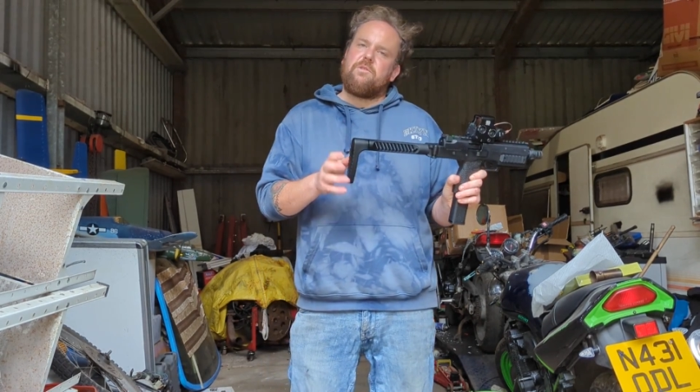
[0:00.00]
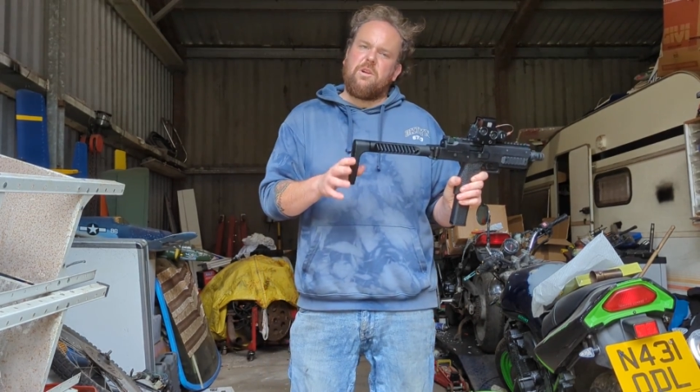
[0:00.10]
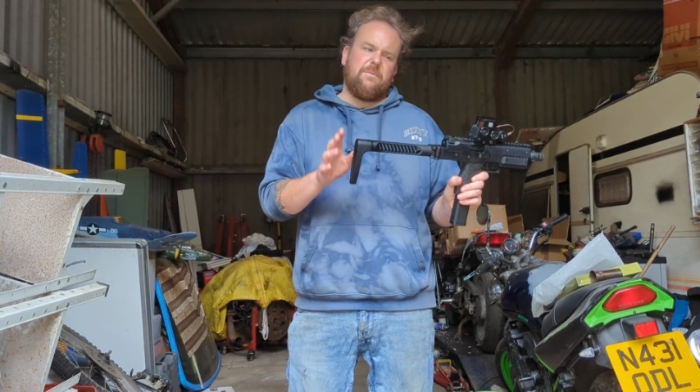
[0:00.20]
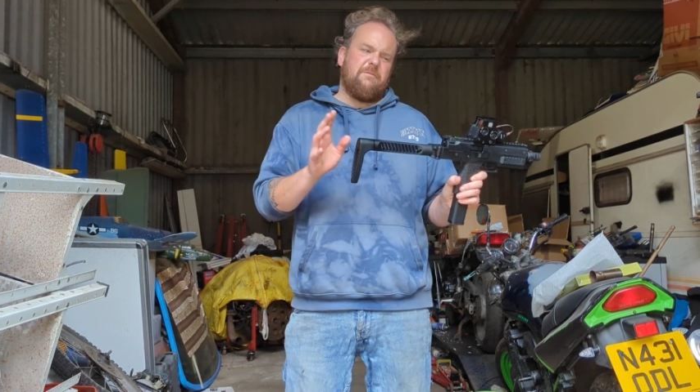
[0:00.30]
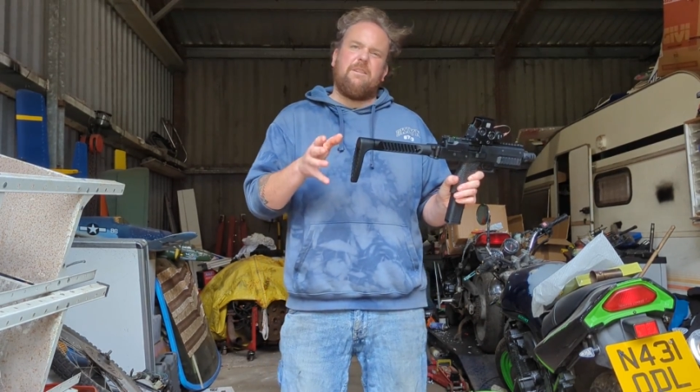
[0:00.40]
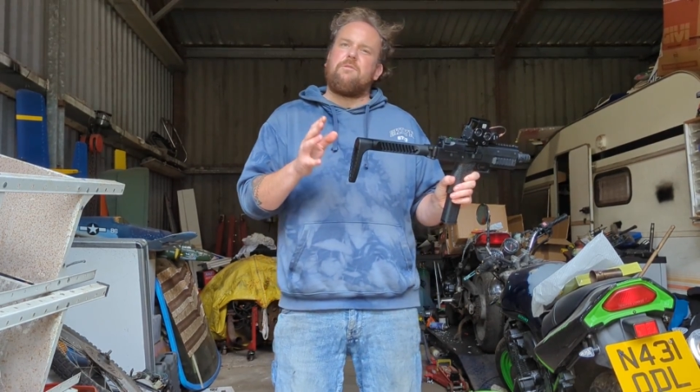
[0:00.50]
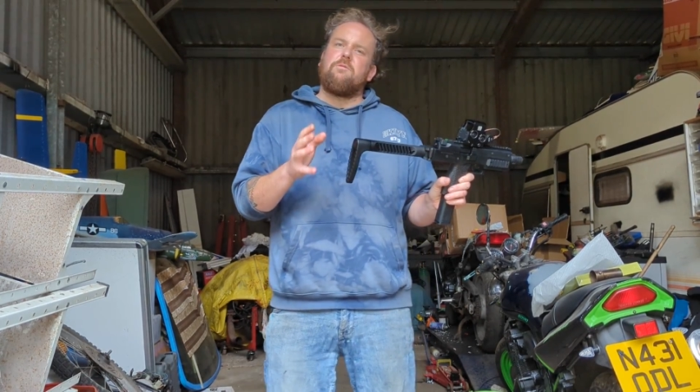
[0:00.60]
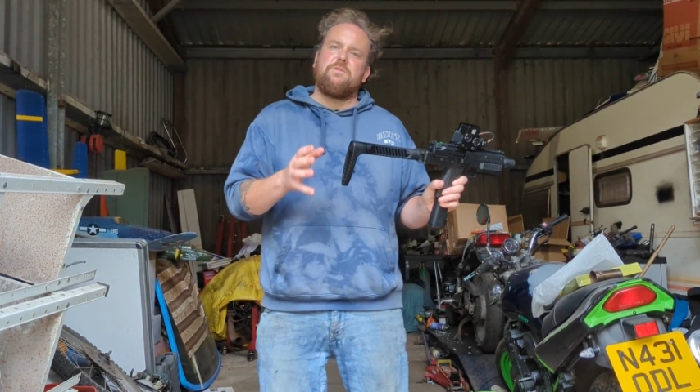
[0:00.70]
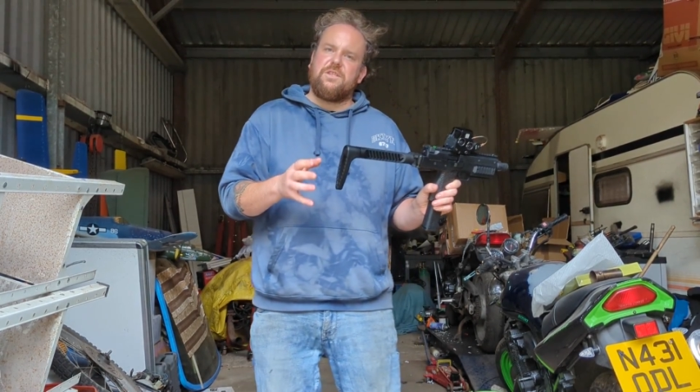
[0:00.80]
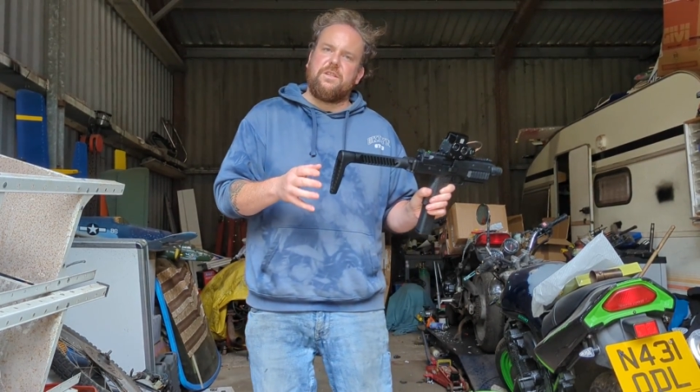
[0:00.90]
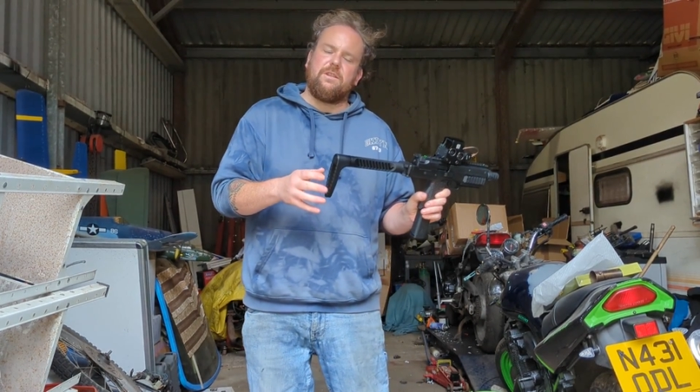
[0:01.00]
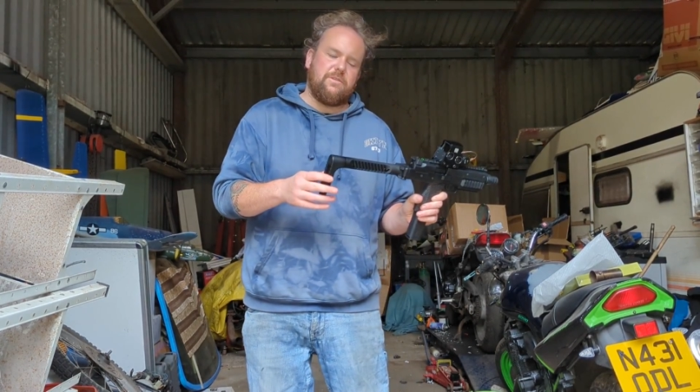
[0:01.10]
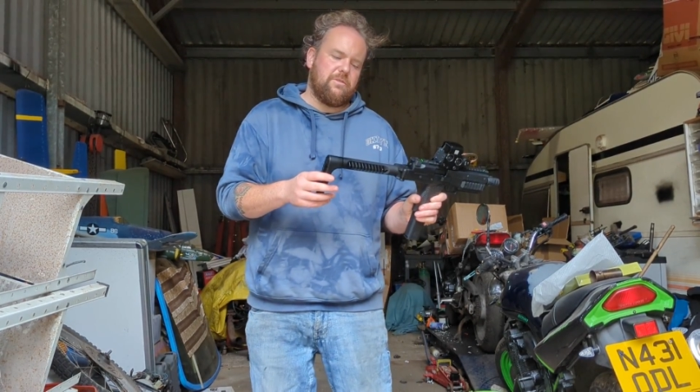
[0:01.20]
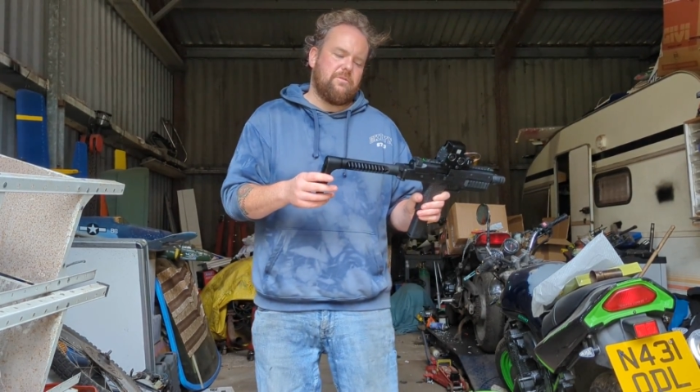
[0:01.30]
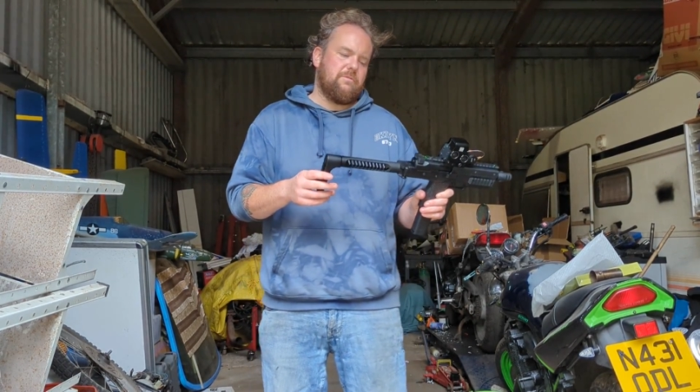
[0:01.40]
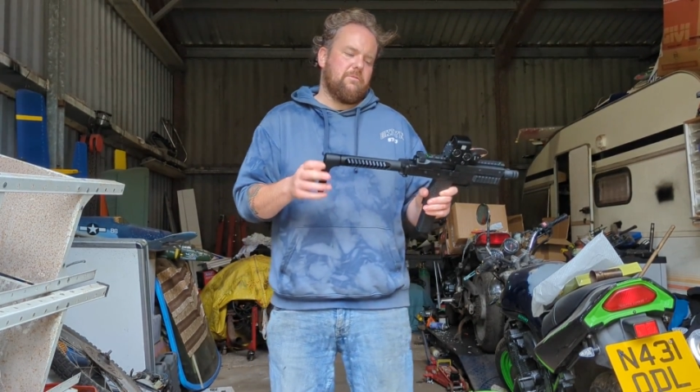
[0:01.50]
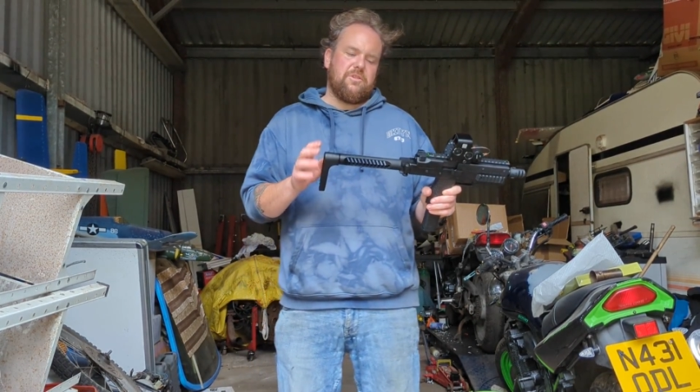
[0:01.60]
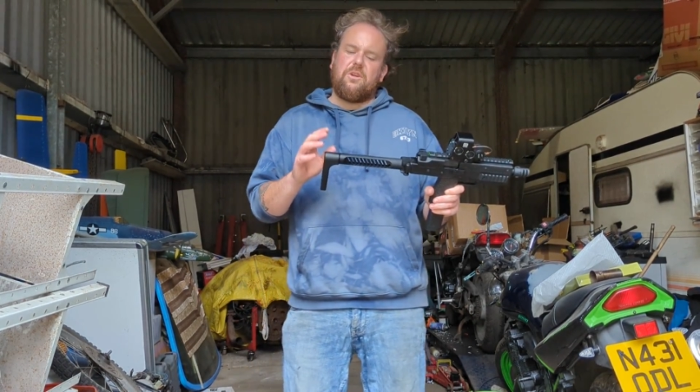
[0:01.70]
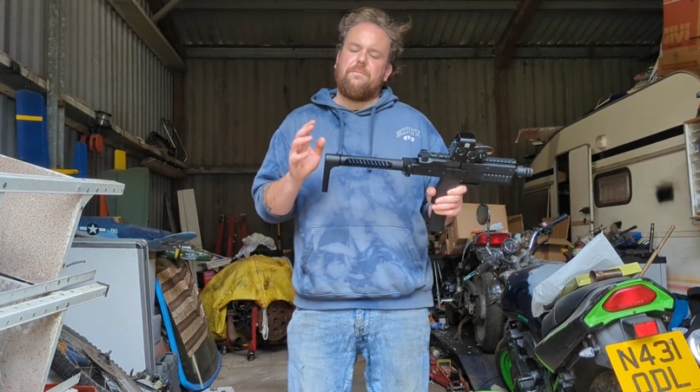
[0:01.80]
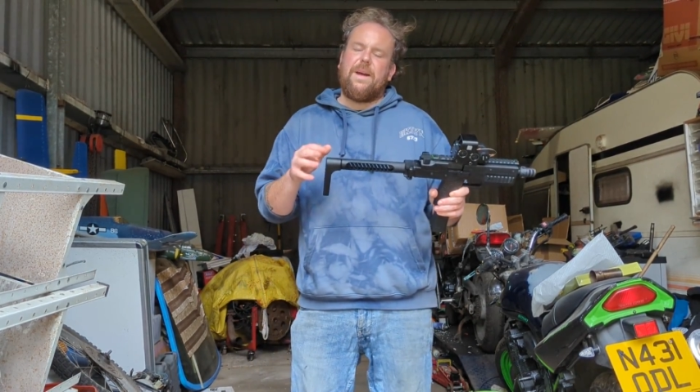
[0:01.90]
coming around corners in close
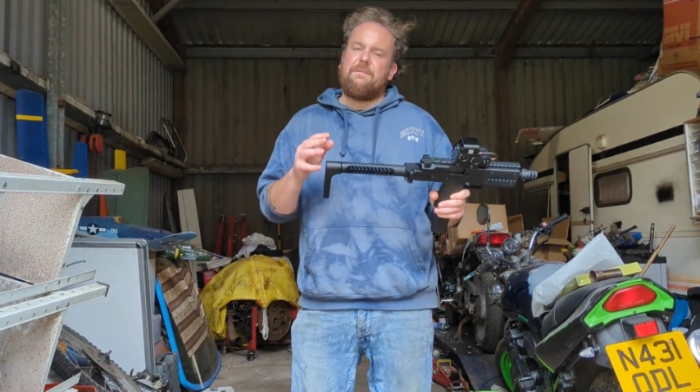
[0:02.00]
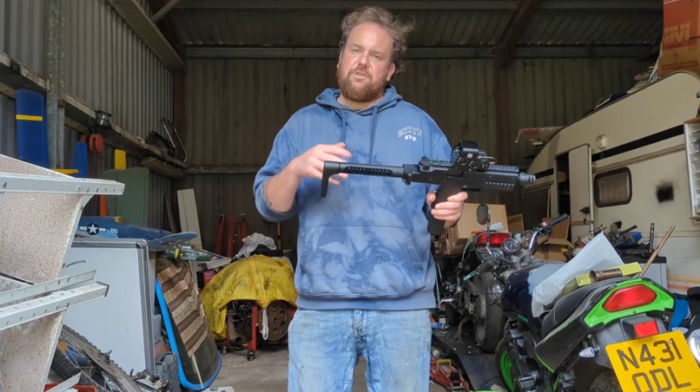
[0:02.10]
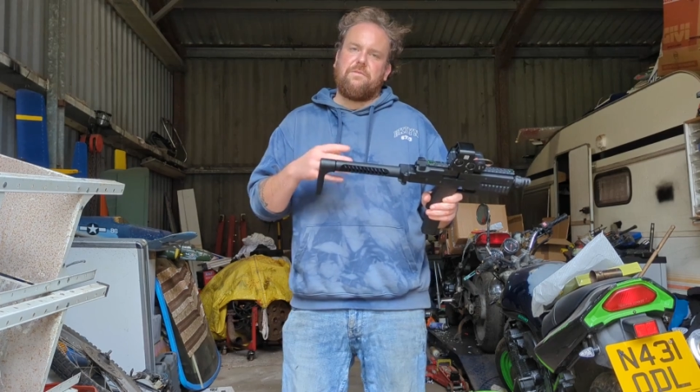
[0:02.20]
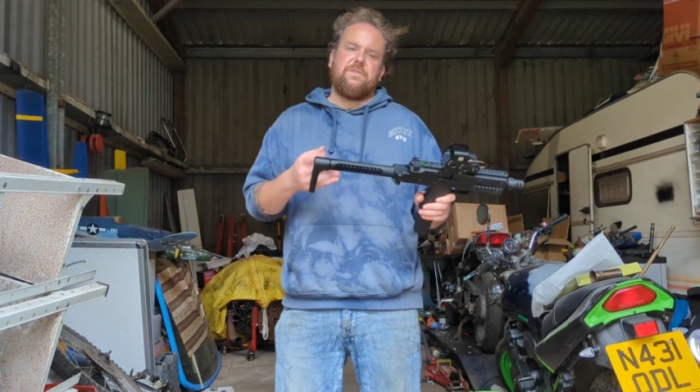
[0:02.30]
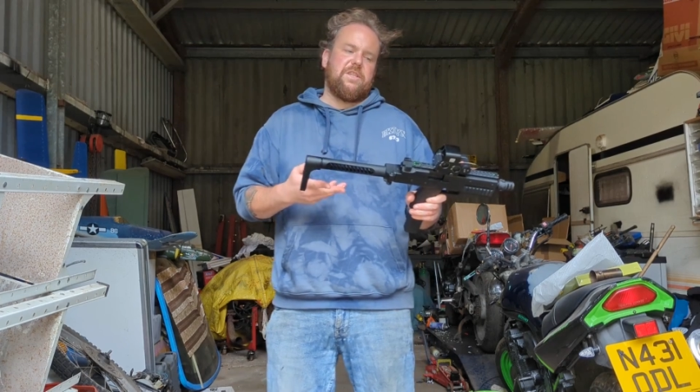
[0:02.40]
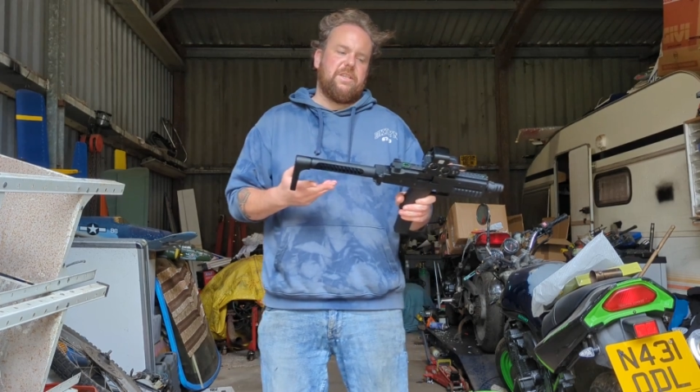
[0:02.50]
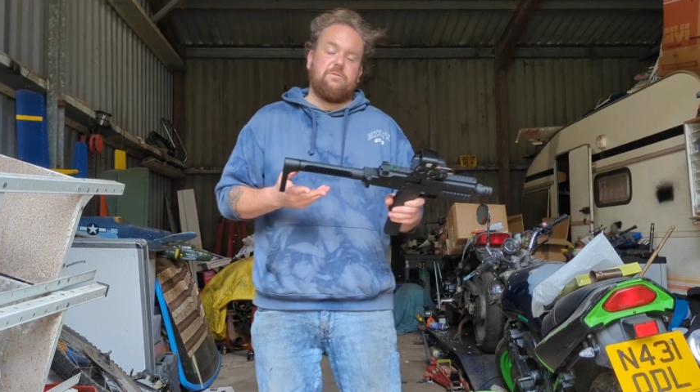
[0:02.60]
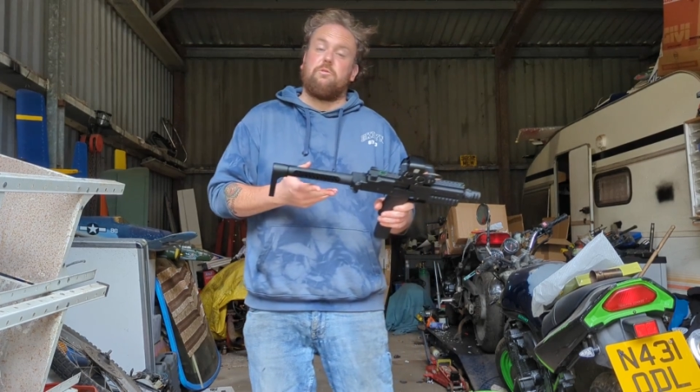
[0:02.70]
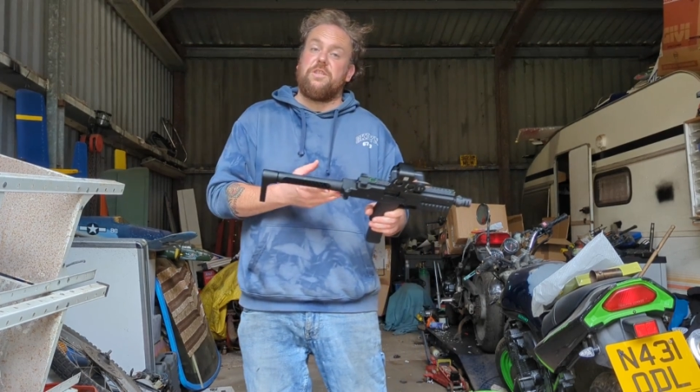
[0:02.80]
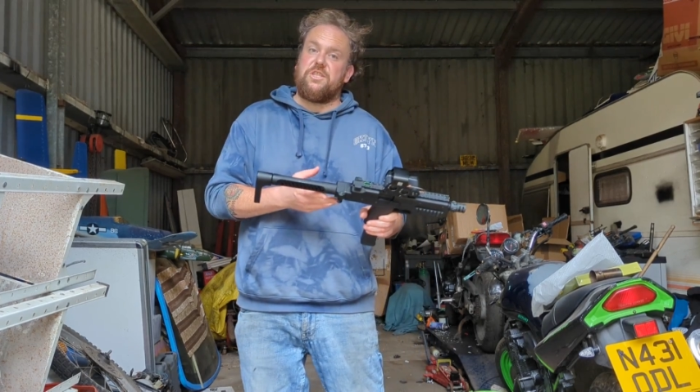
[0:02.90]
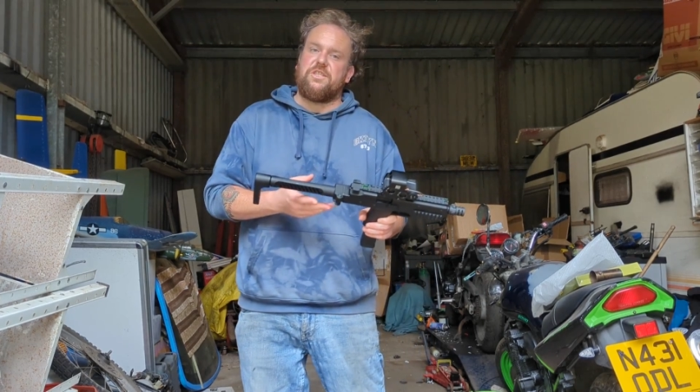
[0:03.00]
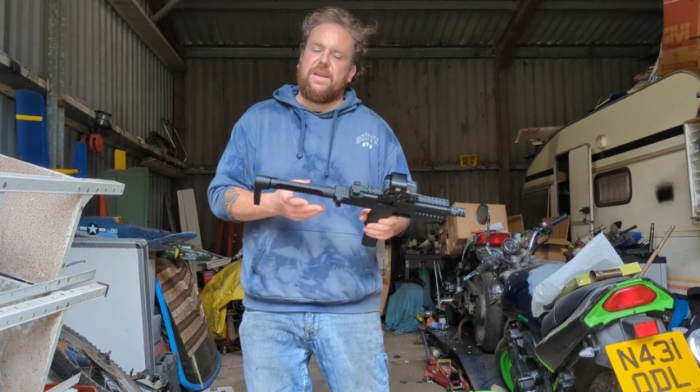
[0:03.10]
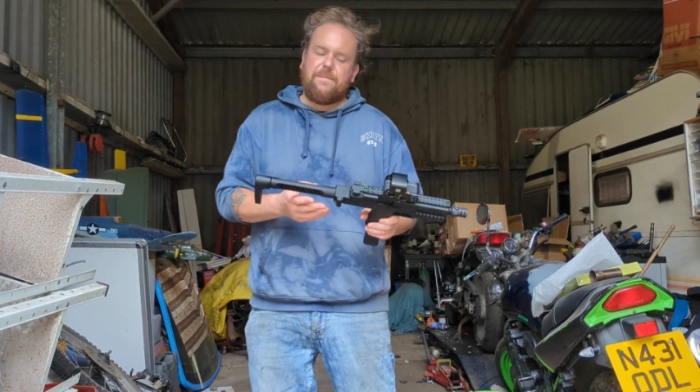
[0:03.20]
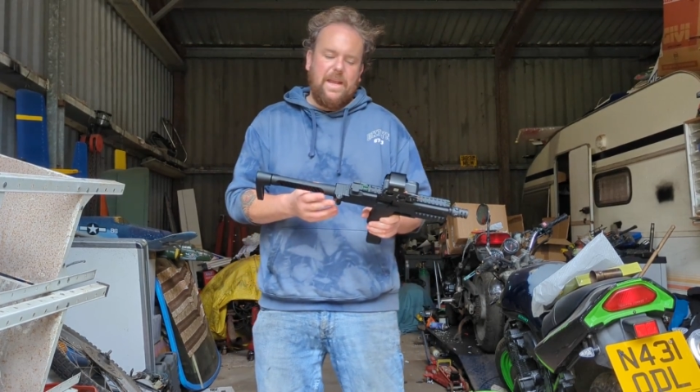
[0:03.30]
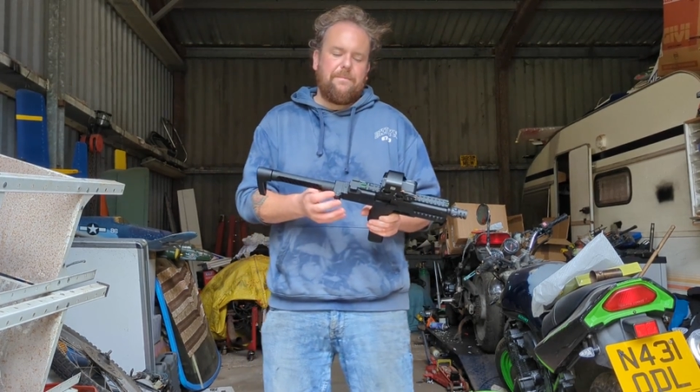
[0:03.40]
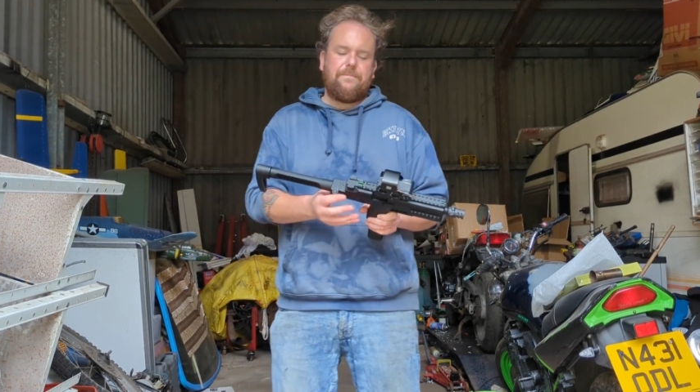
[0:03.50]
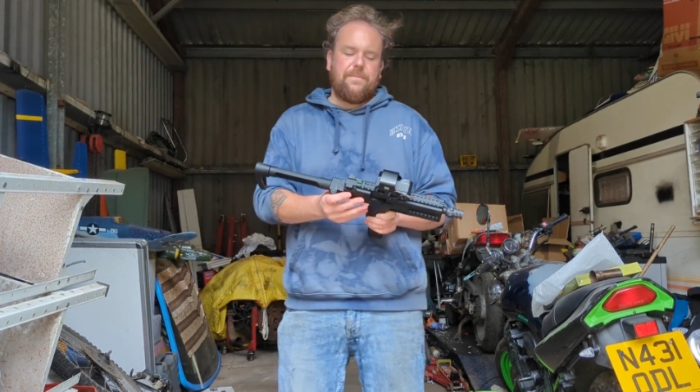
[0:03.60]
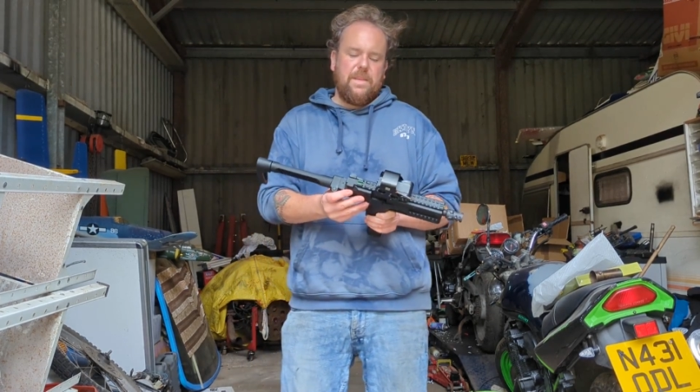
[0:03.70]
quarters combat, which obviously is what this is aimed at.